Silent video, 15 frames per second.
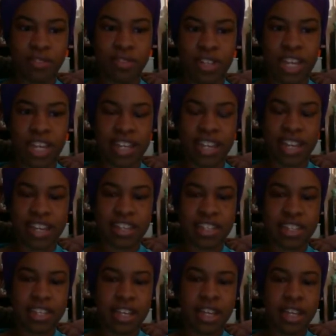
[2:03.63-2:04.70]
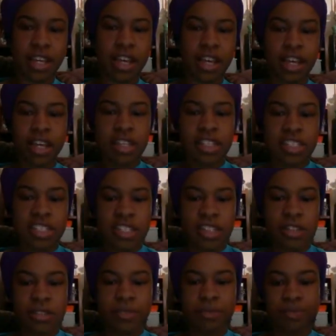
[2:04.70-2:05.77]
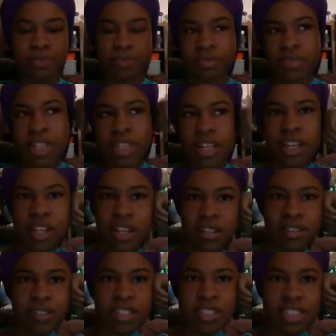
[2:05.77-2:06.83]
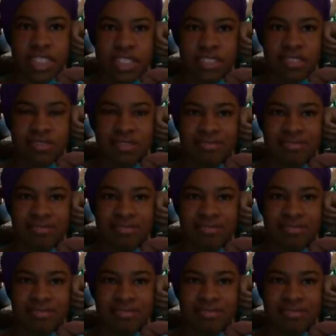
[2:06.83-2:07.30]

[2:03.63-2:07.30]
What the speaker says: for decades? So, I was,